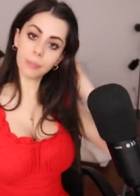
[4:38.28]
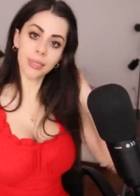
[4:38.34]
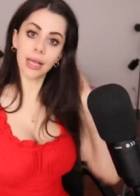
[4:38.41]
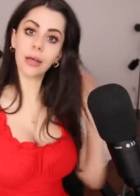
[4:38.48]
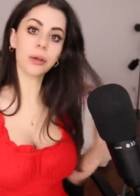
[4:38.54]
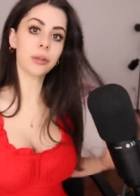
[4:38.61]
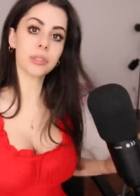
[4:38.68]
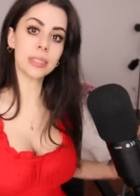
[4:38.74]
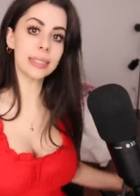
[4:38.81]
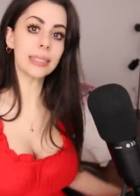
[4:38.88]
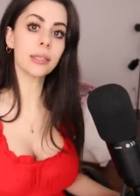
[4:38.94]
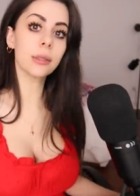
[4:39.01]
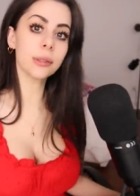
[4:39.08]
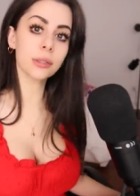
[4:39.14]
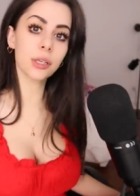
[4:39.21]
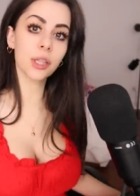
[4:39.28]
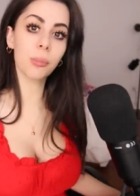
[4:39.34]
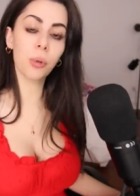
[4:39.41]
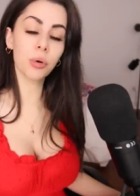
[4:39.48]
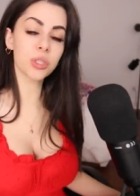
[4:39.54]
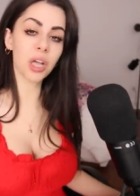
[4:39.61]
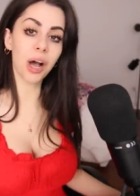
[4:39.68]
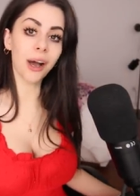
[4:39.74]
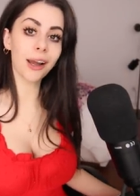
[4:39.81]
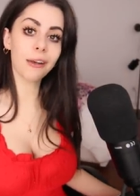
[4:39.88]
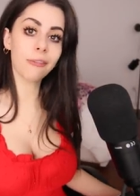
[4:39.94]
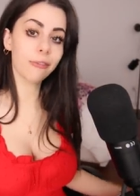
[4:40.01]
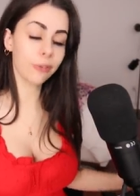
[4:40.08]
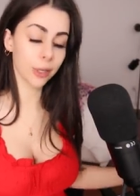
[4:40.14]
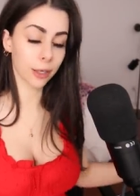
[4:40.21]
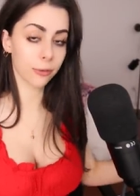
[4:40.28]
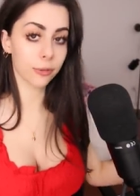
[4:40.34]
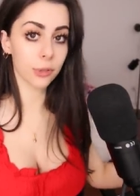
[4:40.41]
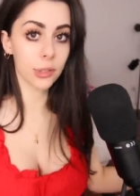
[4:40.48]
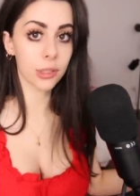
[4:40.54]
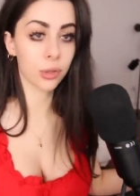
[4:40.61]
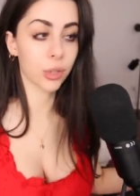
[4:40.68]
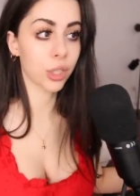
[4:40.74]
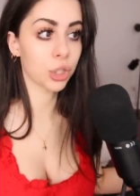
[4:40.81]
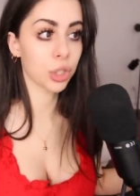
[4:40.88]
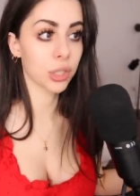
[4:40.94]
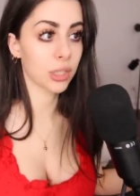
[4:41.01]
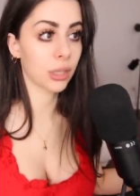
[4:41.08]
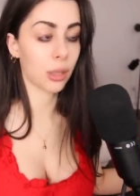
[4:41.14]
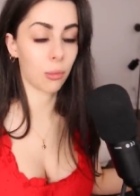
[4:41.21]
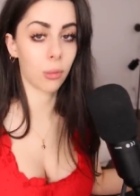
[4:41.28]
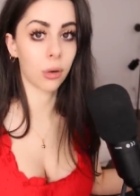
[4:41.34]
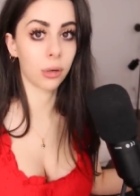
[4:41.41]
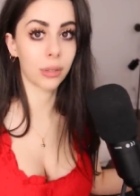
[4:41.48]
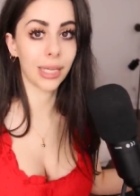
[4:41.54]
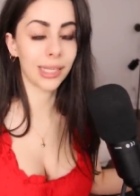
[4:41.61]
I'm telling you, seagulls are the most unfearful creatures in the world.